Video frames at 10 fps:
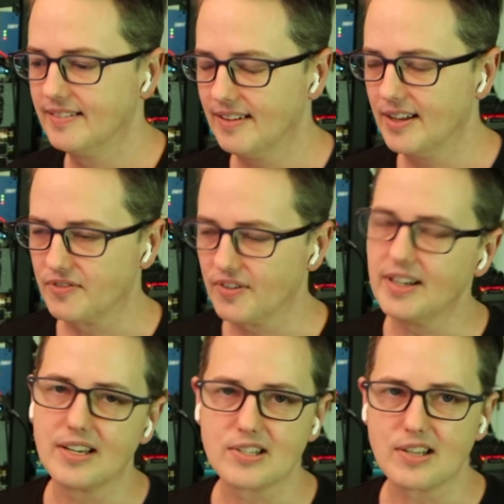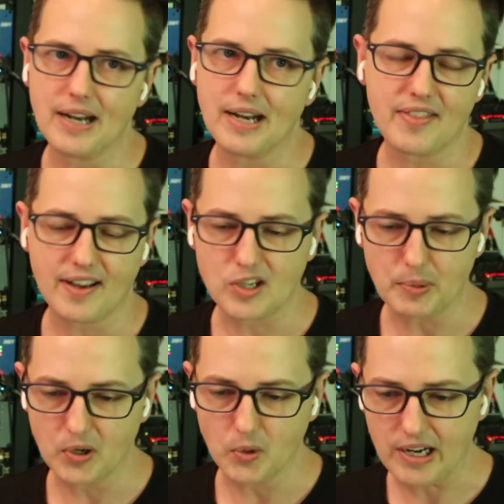it's funny because I think I
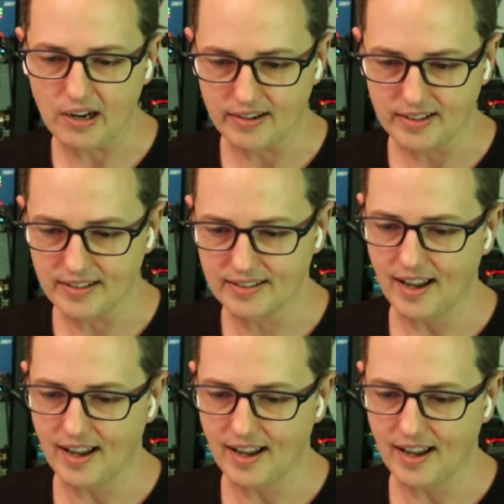spent a week on it.